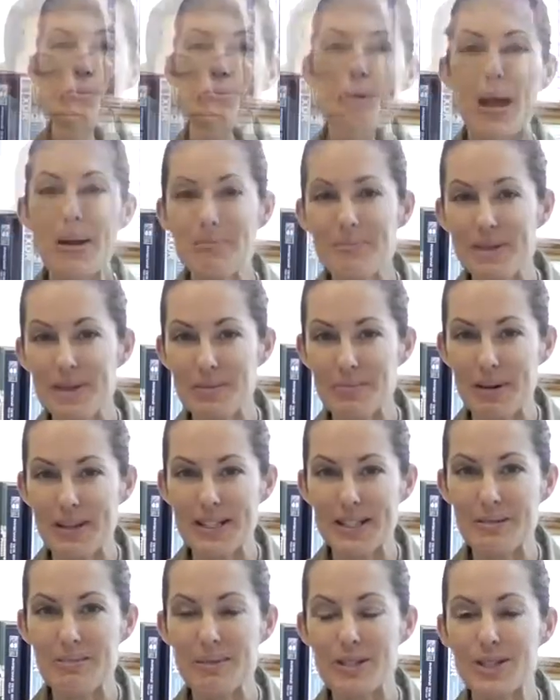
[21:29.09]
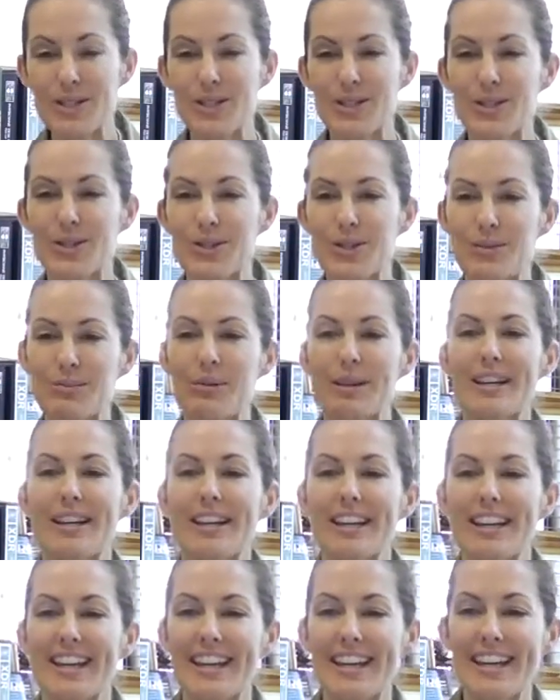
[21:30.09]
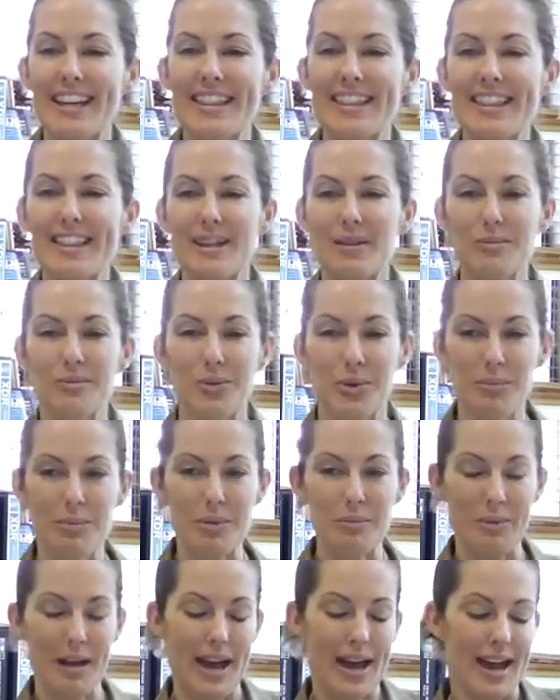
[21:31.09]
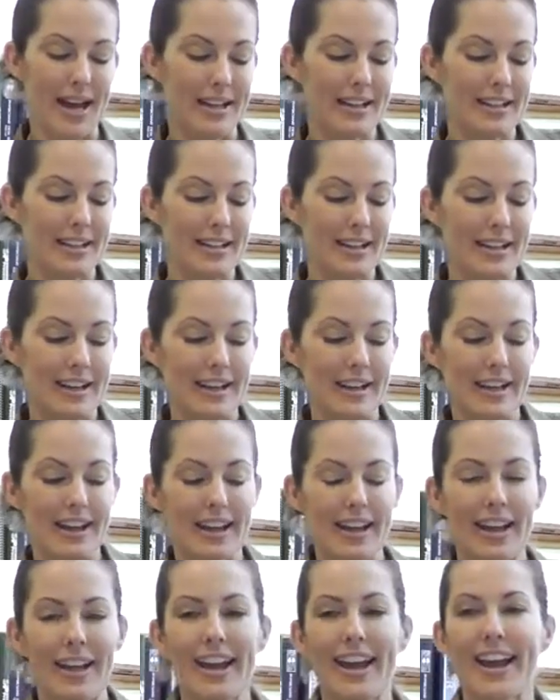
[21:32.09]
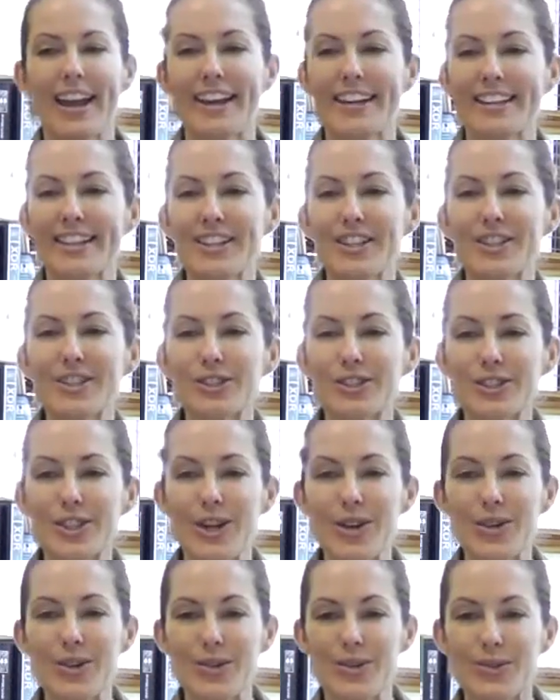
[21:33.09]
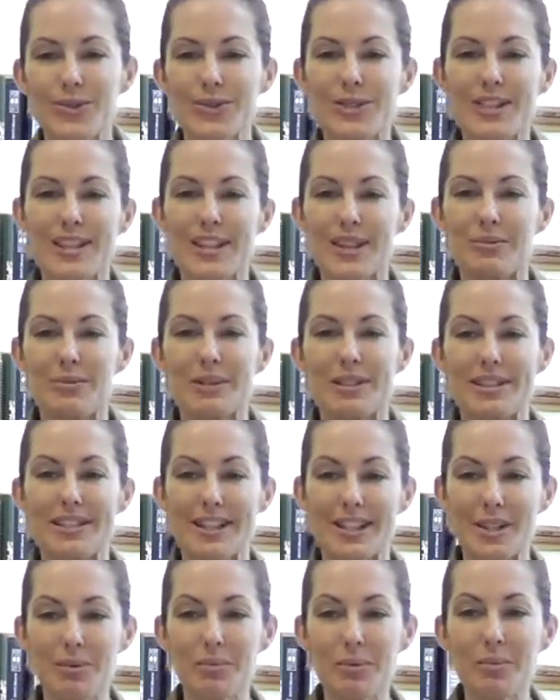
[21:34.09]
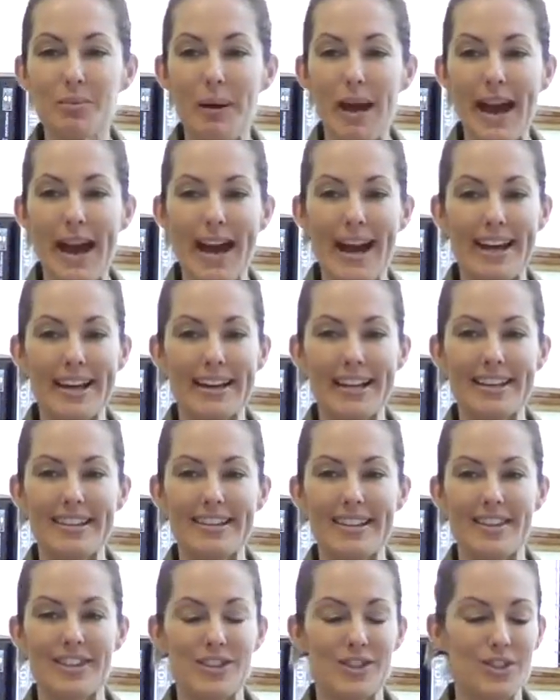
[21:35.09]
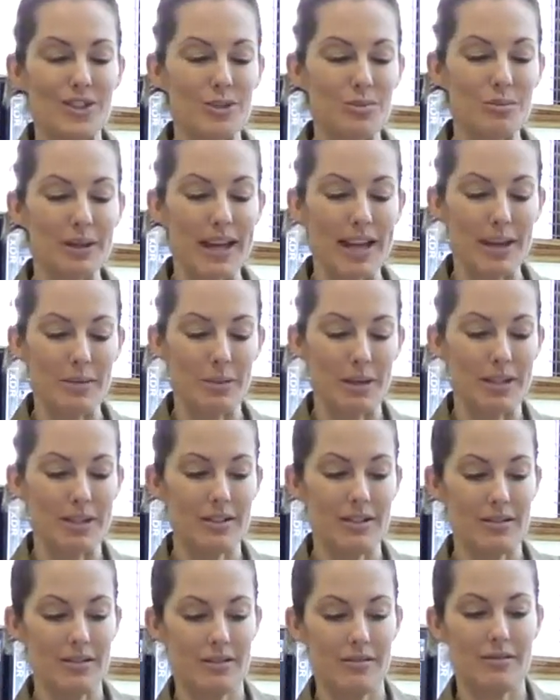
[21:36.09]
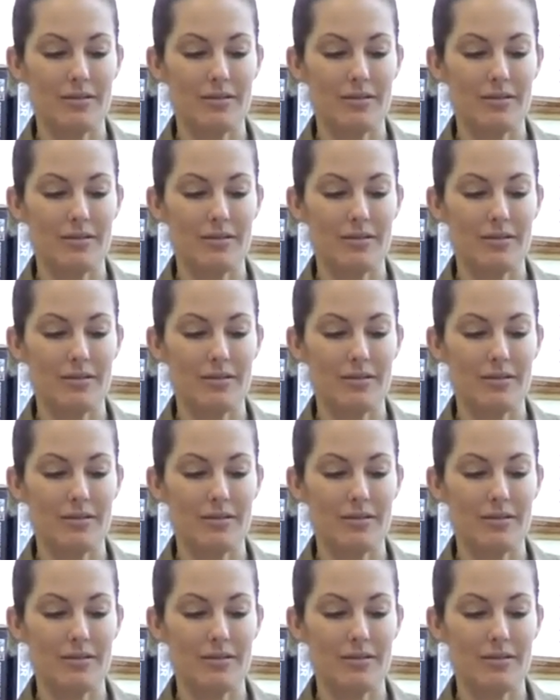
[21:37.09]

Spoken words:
Wrap the specimen tube in the absorbent pad and close the resealable bag that the tube came in.